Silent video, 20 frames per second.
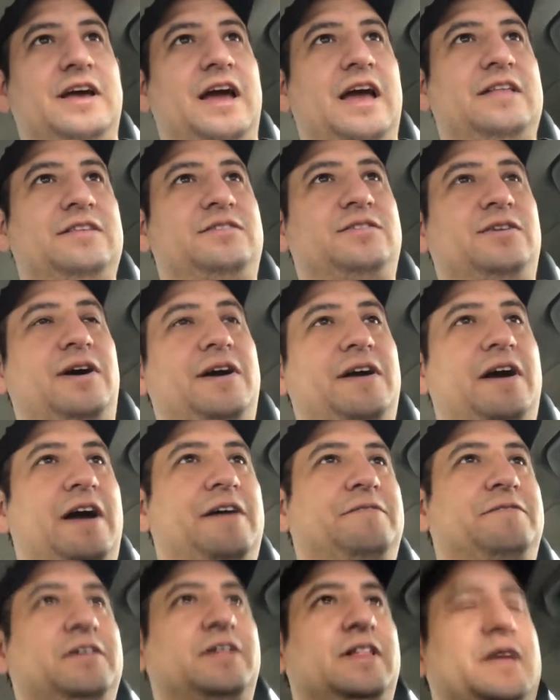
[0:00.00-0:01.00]
And so
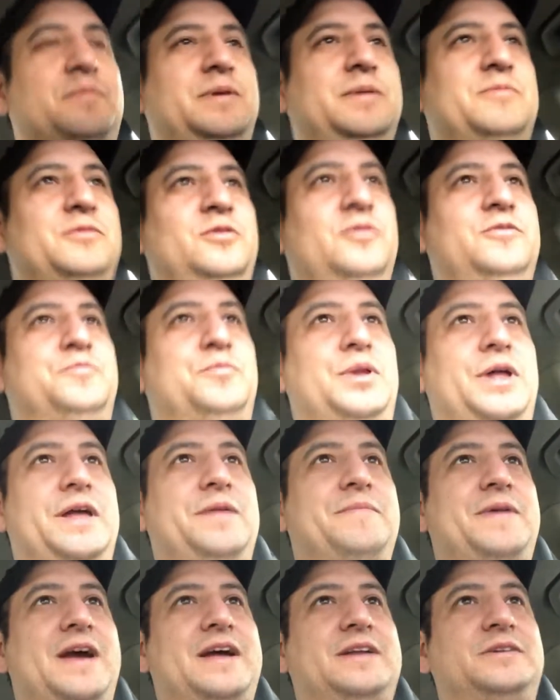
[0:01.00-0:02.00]
I feel like people who've
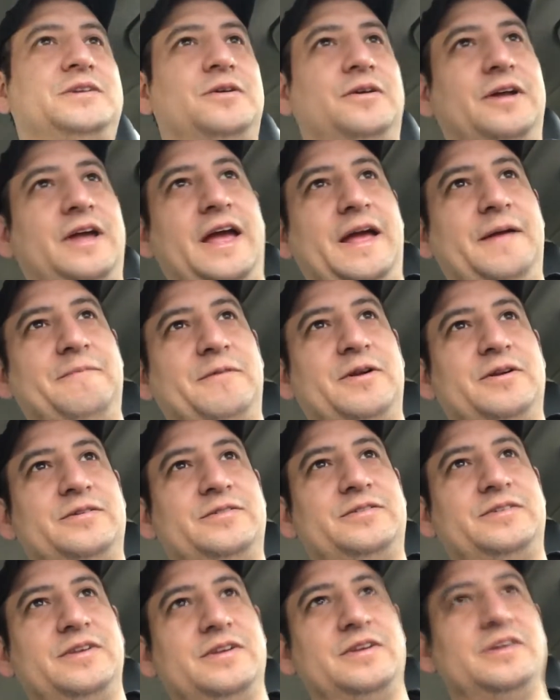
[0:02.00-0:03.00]
played Magic or
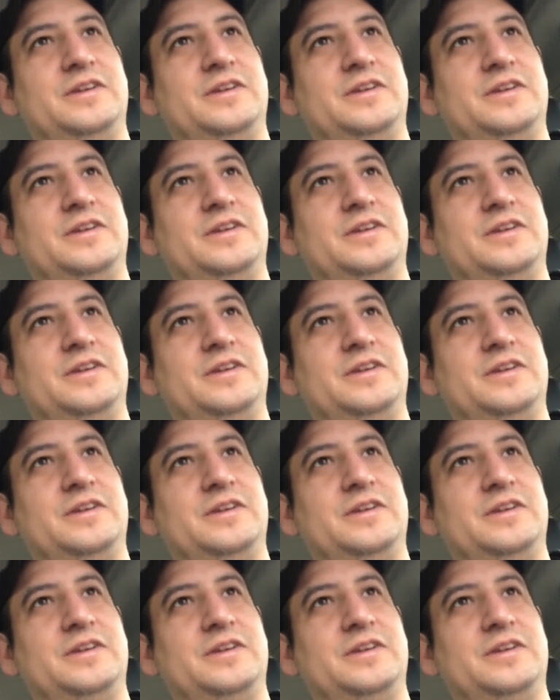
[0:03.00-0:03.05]
gamers